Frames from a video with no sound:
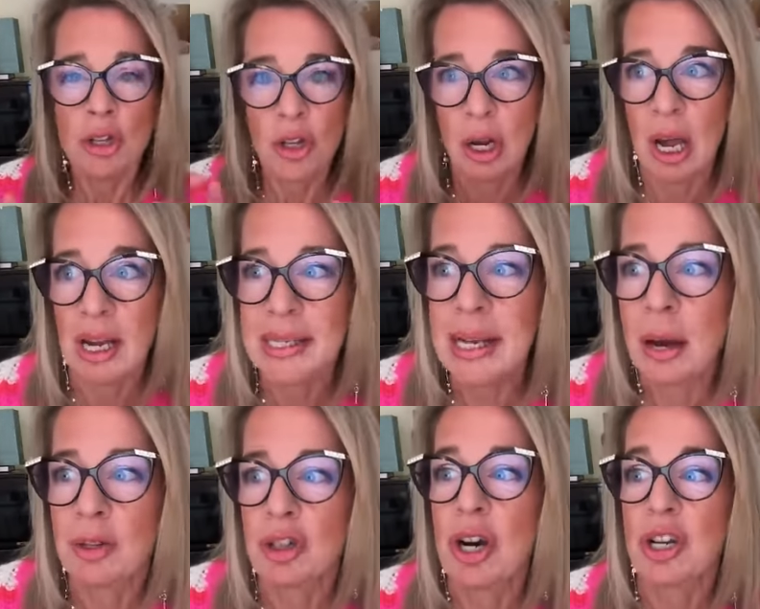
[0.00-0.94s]
So last
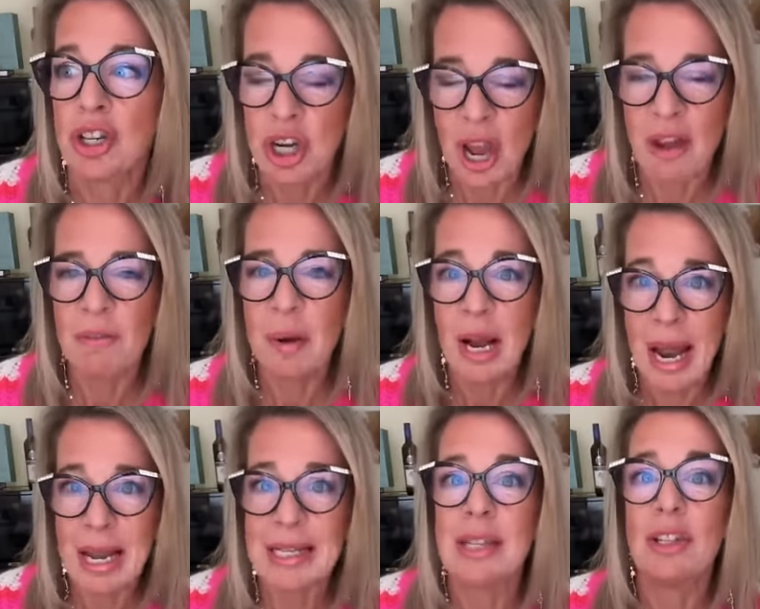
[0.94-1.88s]
night I was trying to shave my
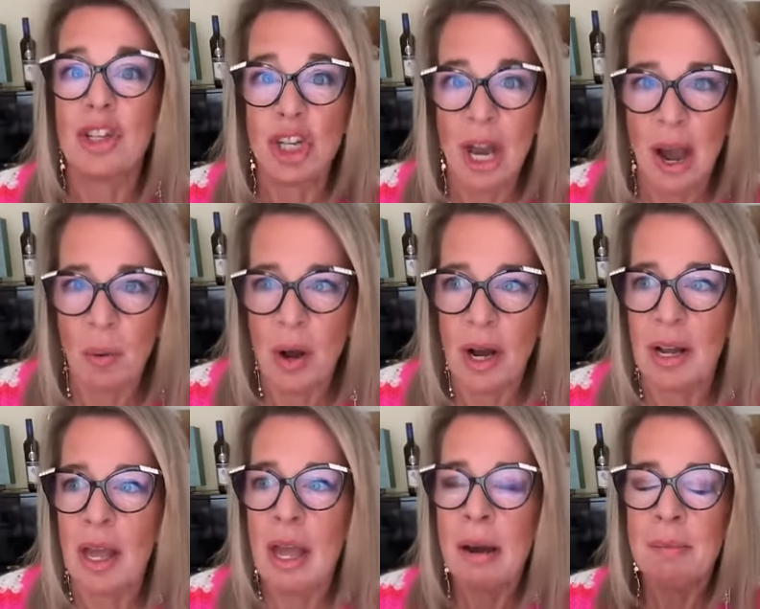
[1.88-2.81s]
legs in the
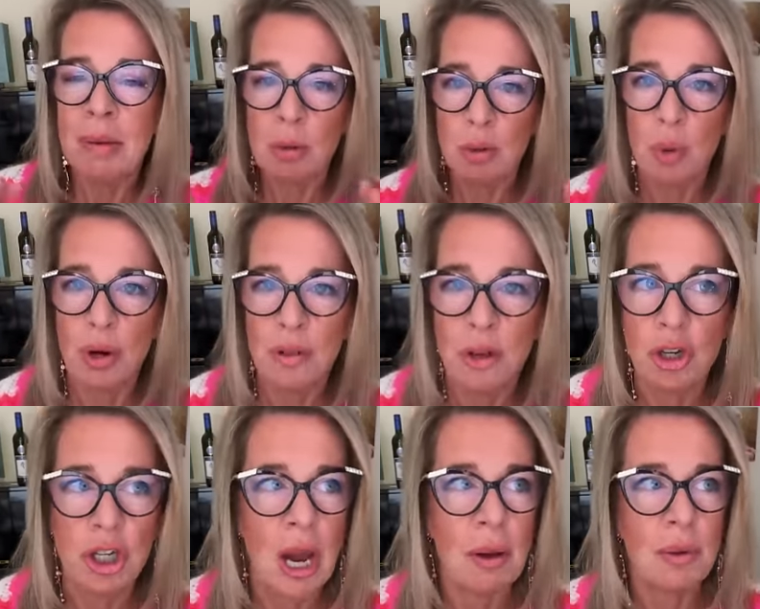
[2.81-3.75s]
shower, but it was one of
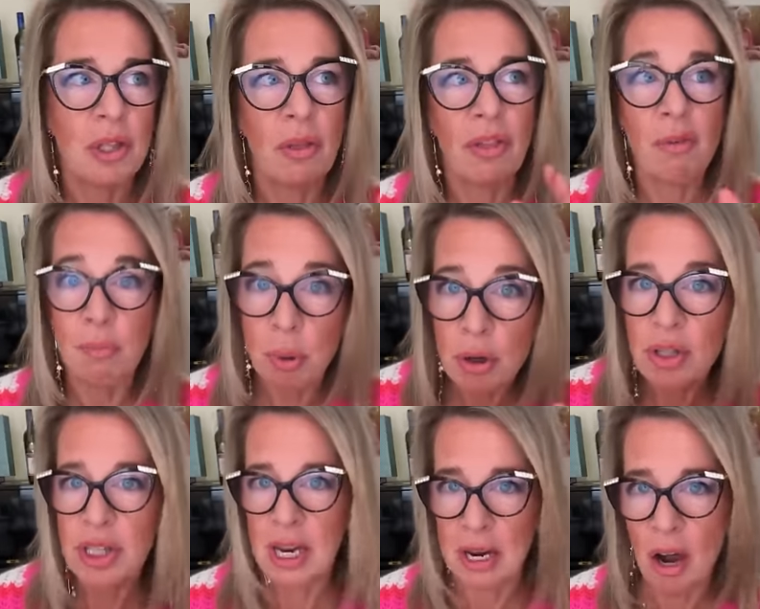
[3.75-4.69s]
those showers that they've
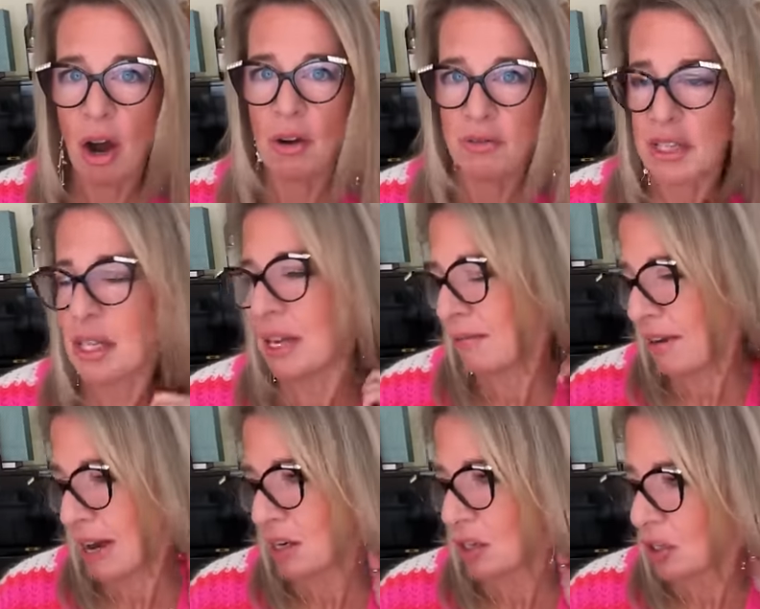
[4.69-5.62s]
put in after the
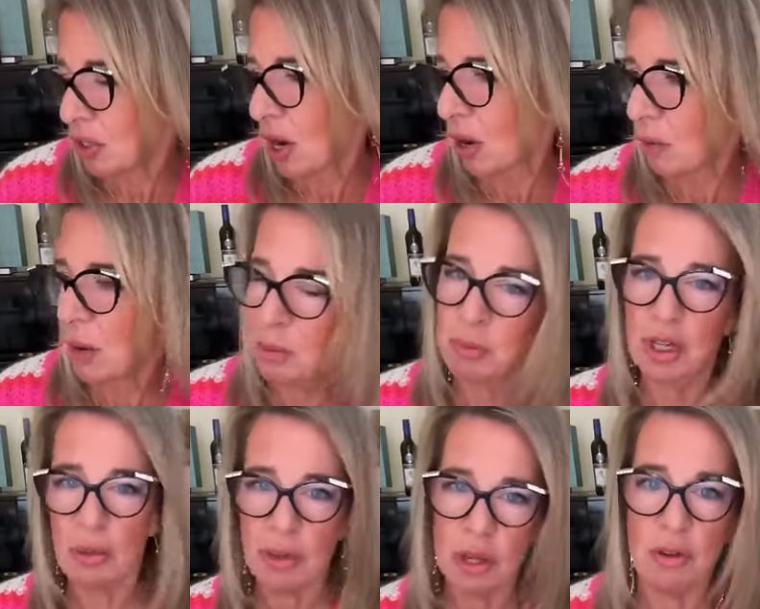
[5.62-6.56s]
event, you know,
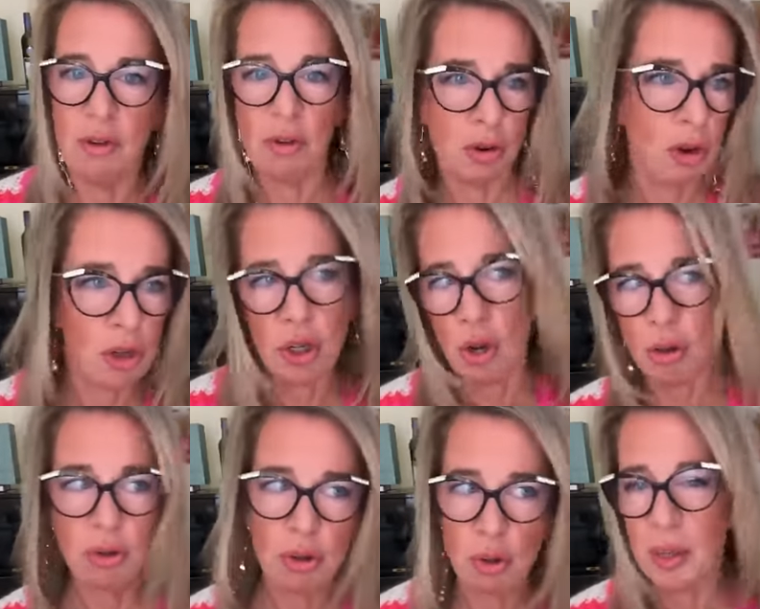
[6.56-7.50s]
so that you've got an
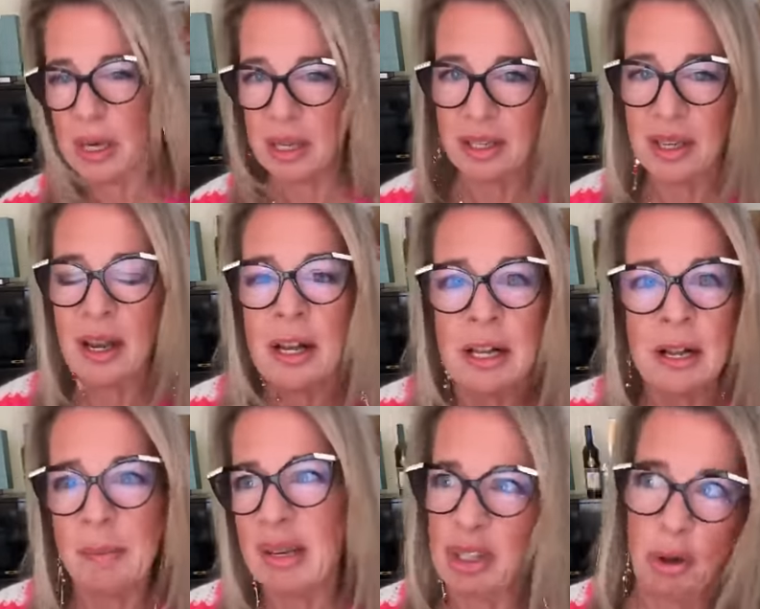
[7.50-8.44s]
ensuite.
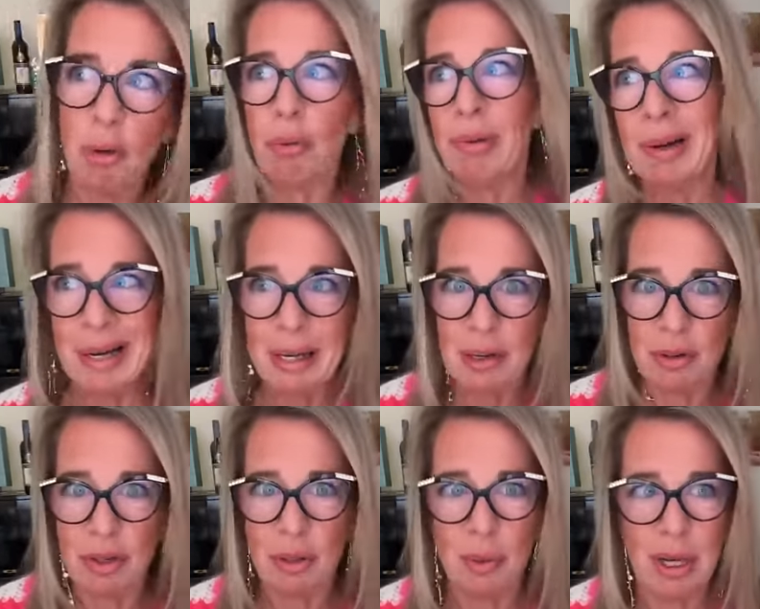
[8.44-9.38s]
But it's not really an
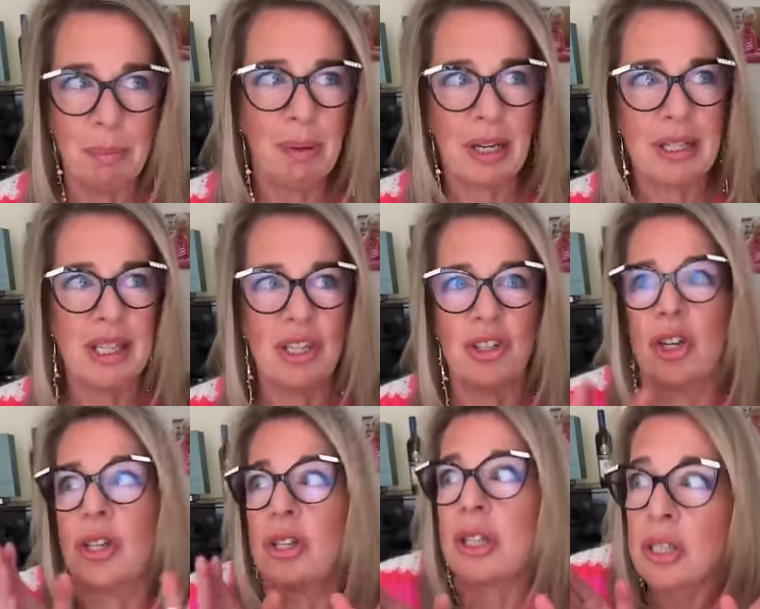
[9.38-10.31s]
ensuite because it's
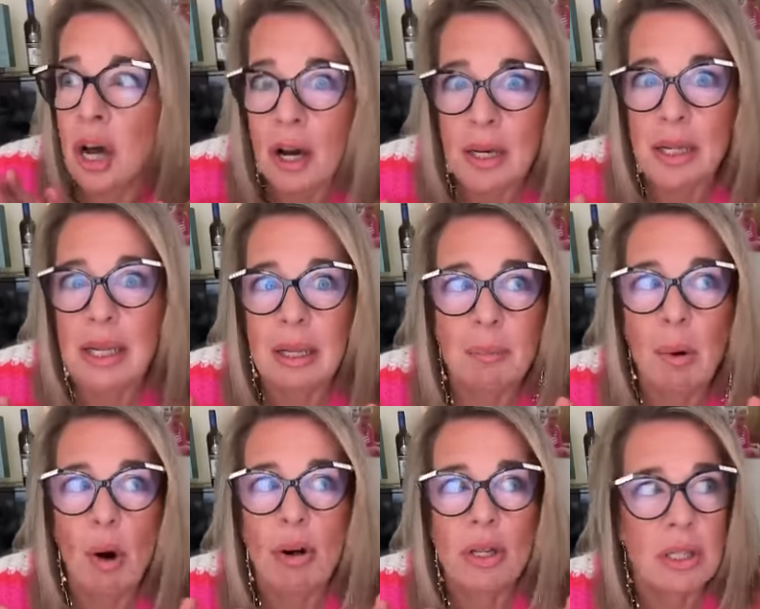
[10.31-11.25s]
just a tiny little
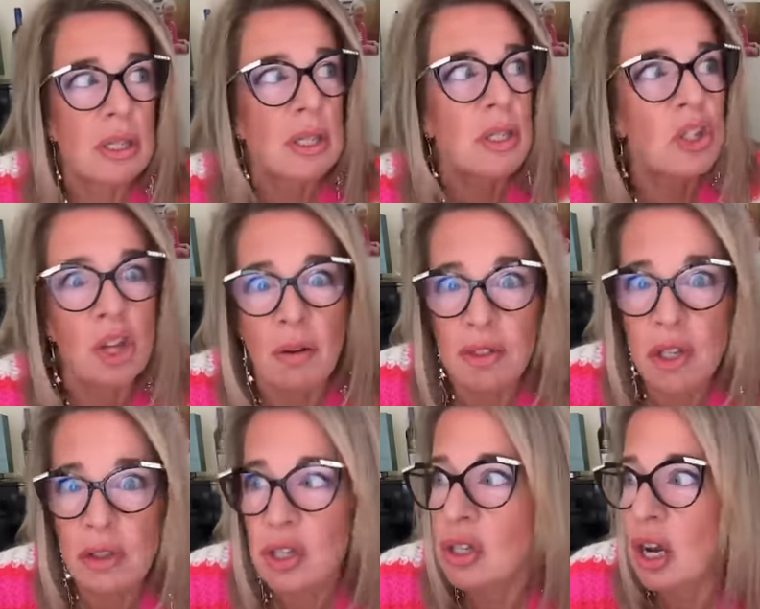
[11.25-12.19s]
box
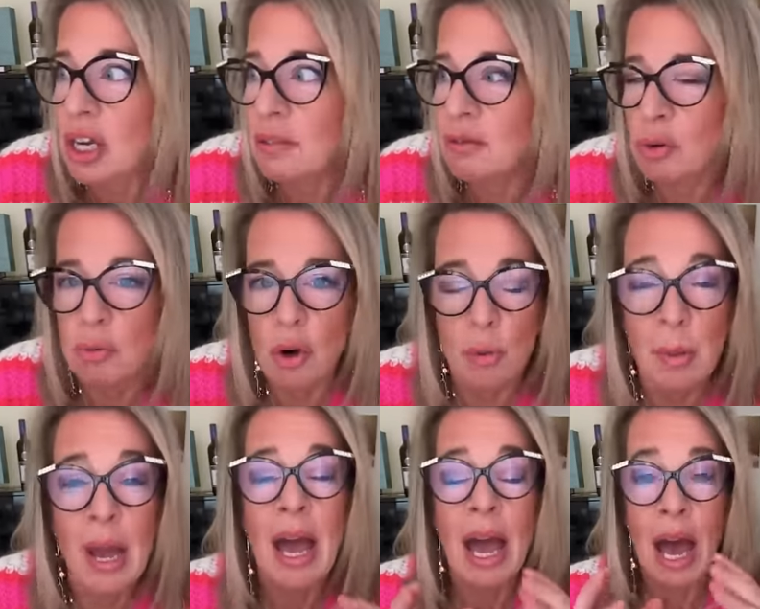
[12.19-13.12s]
shoved on the side of your
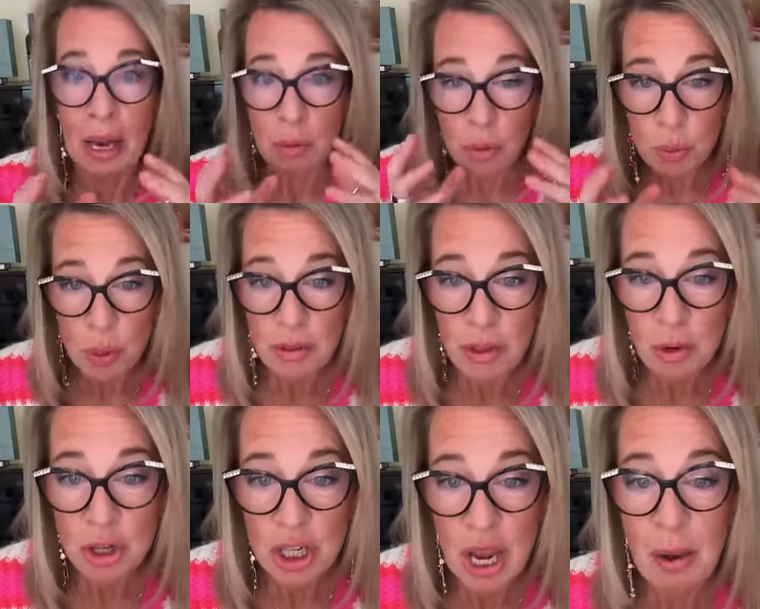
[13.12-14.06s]
room. And it was one of
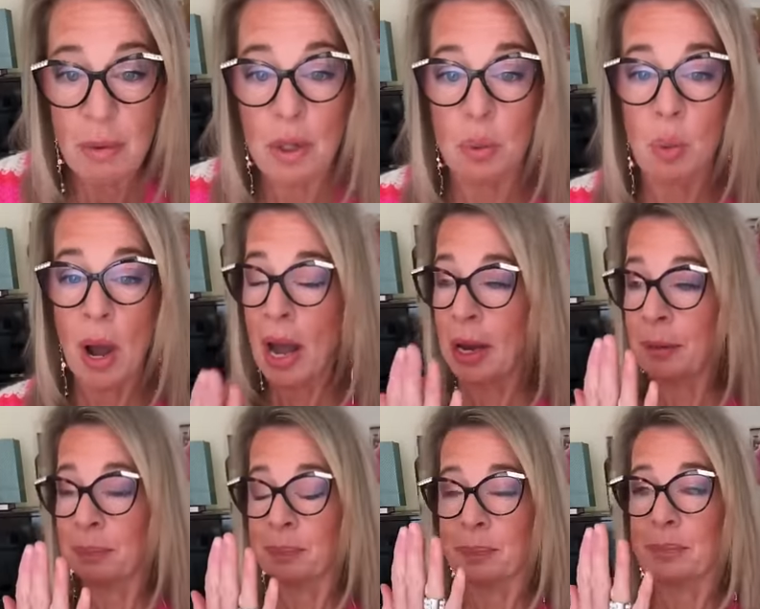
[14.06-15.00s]
those showers
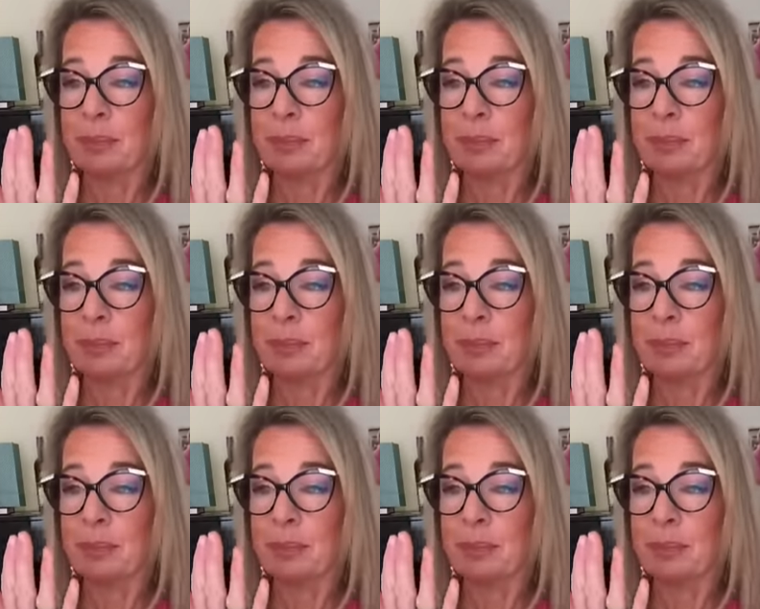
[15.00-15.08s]
where,